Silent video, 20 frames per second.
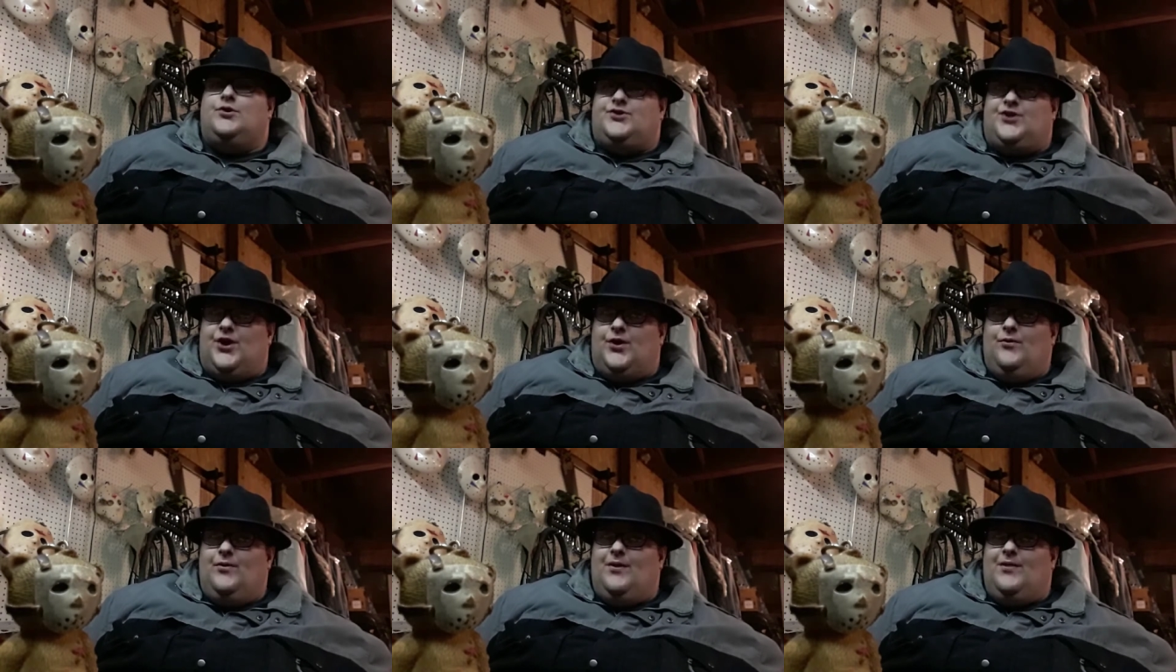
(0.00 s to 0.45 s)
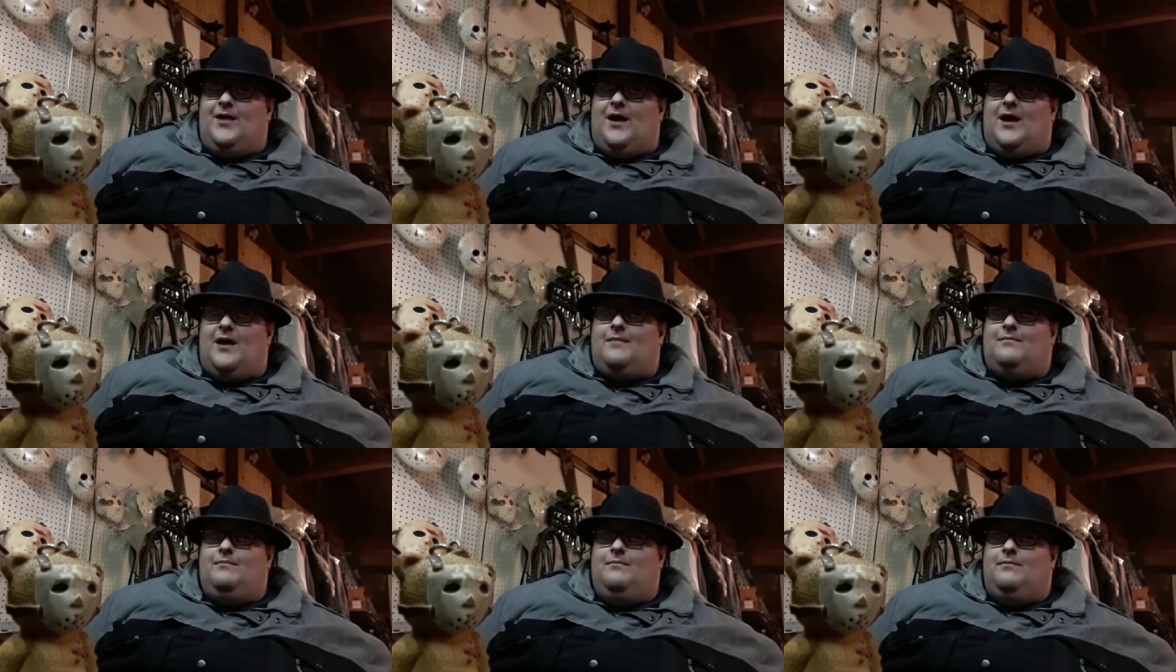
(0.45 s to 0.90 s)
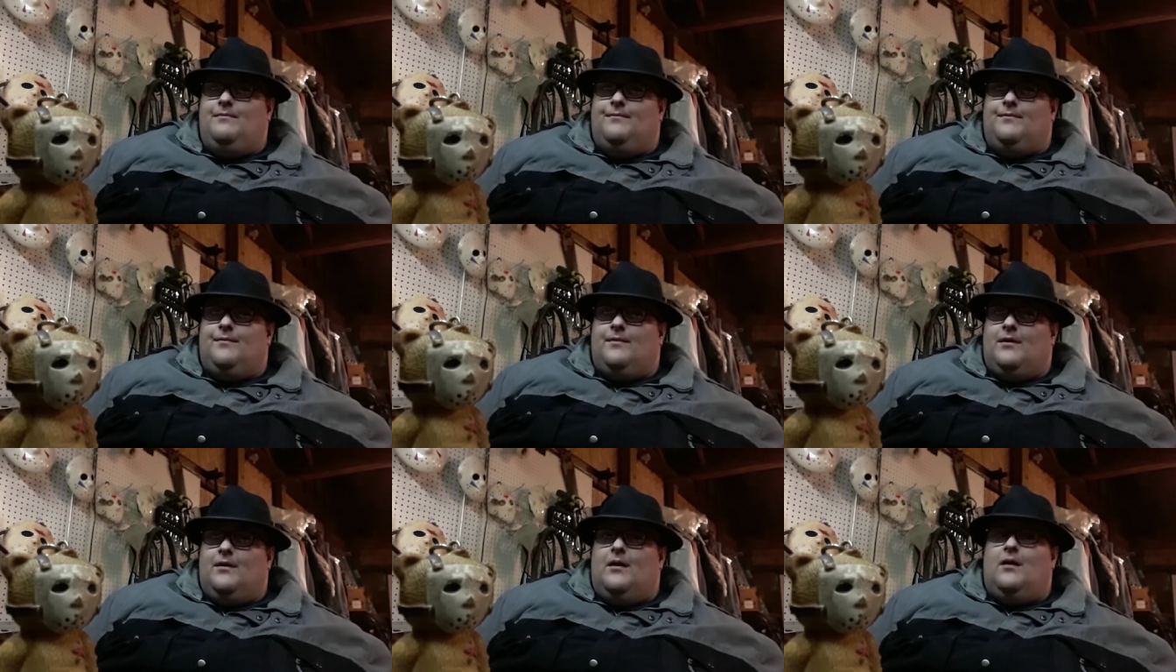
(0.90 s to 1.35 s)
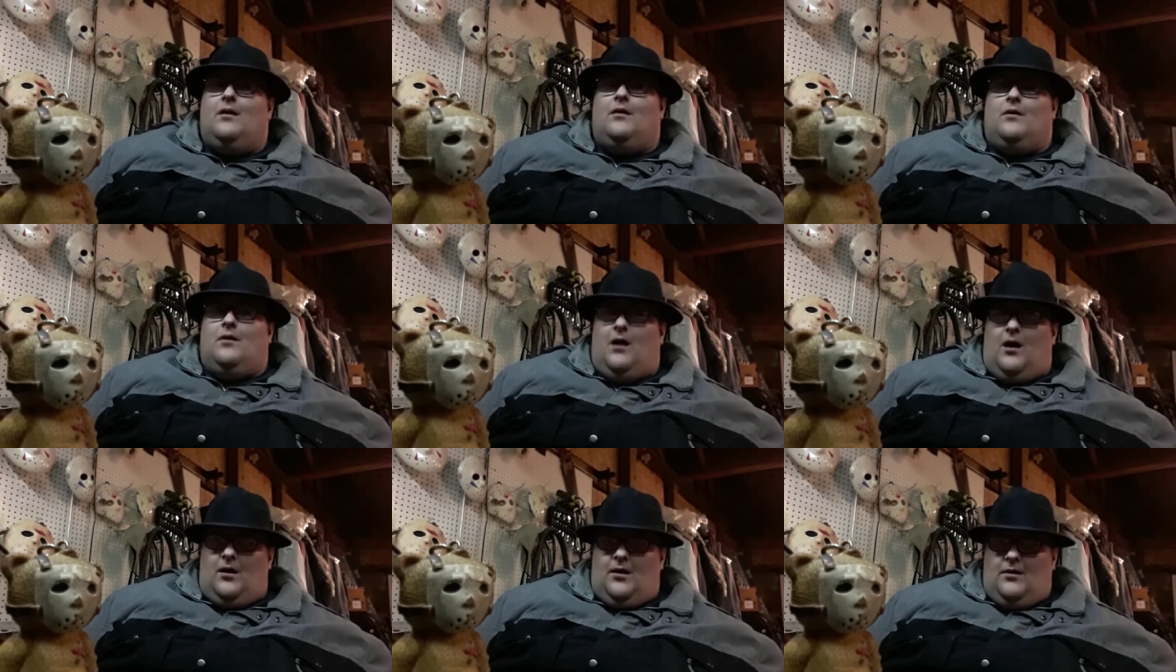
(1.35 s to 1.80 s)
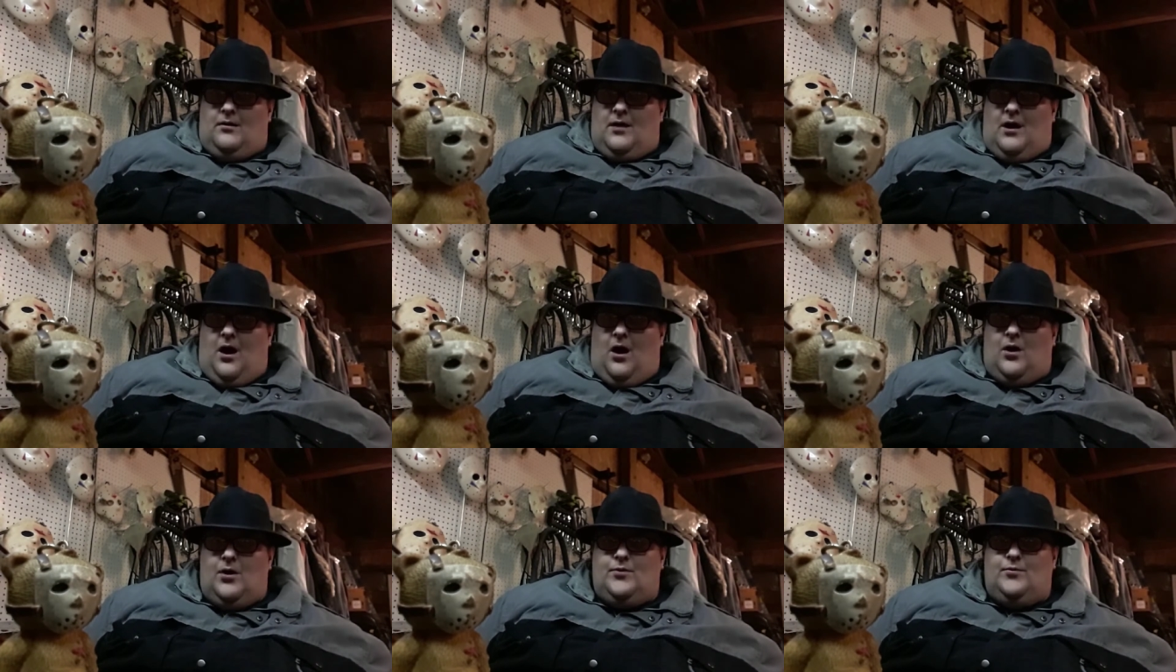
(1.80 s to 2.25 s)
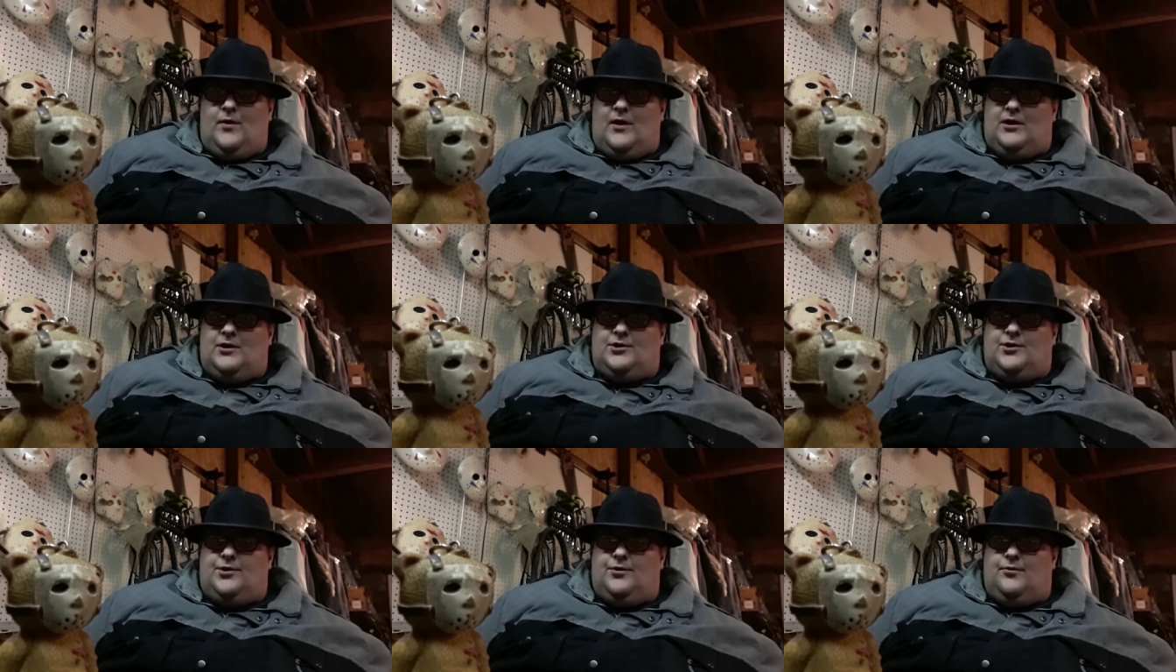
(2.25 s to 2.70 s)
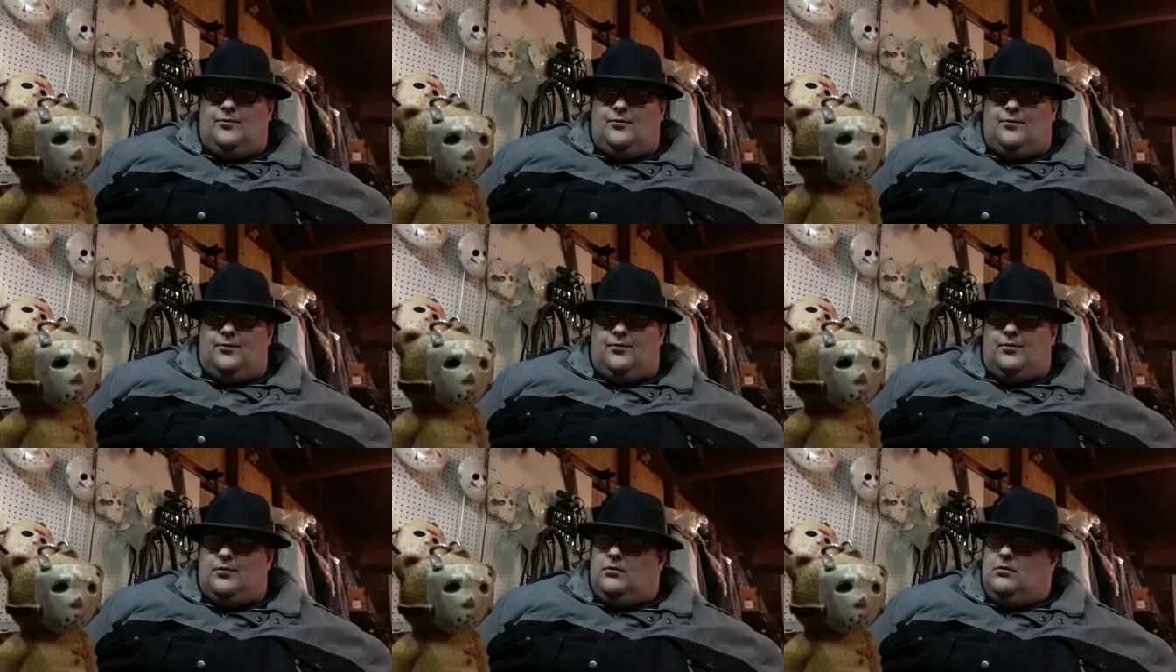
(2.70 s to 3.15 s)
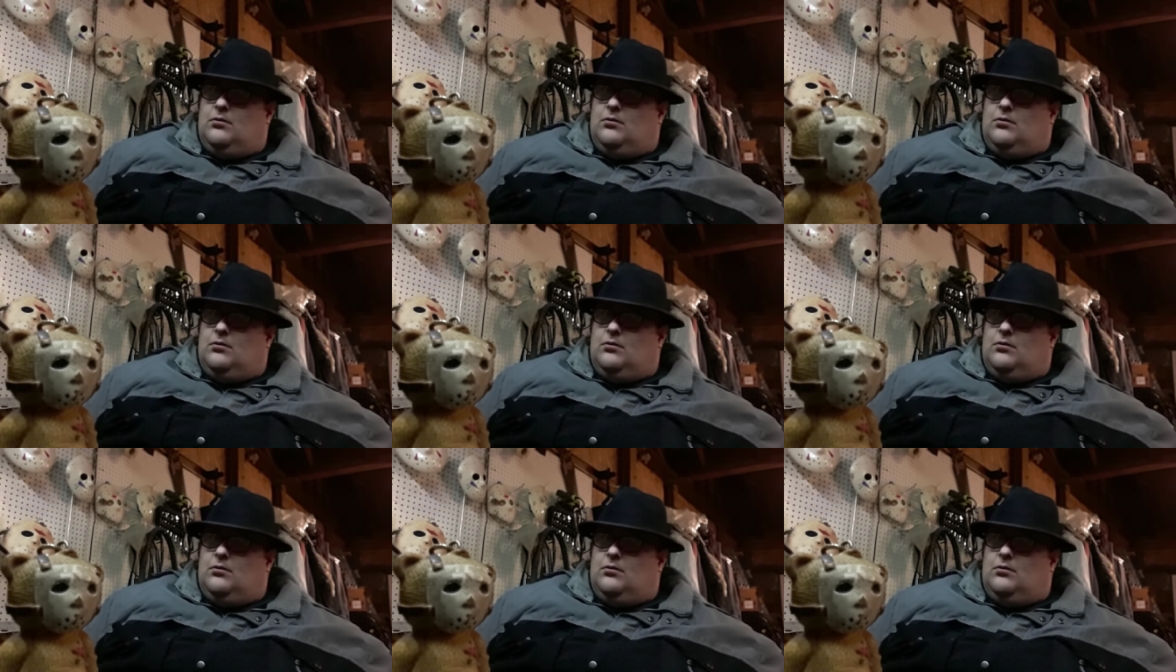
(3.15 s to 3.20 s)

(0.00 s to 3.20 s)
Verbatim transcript: Two of them our hardware stores.